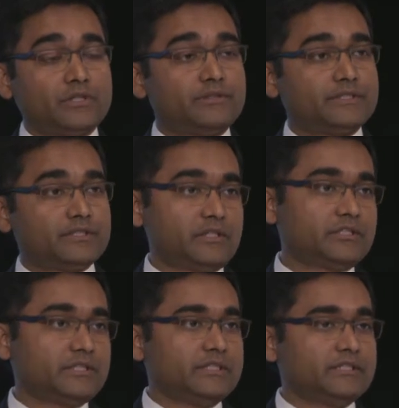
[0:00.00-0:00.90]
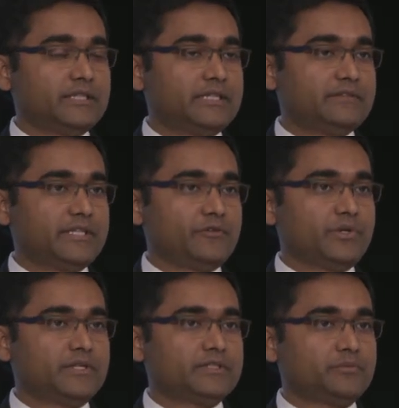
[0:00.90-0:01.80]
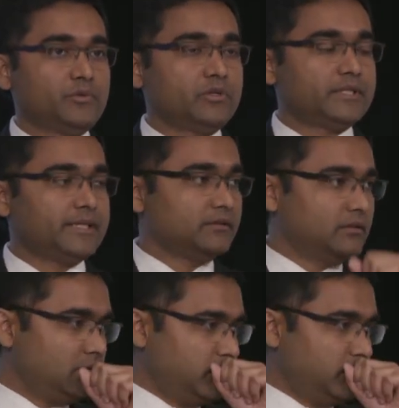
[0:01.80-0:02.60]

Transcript: the research initiatives that we are supporting.